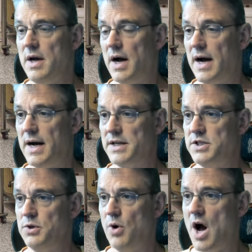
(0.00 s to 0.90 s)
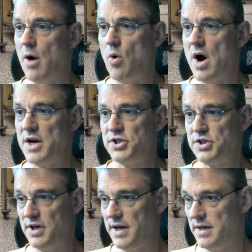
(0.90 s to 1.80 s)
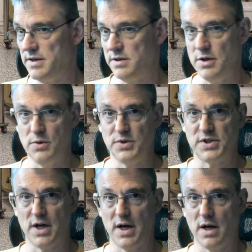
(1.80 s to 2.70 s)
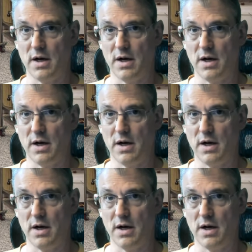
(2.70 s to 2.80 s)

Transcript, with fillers: uh, to hot wash and use uh,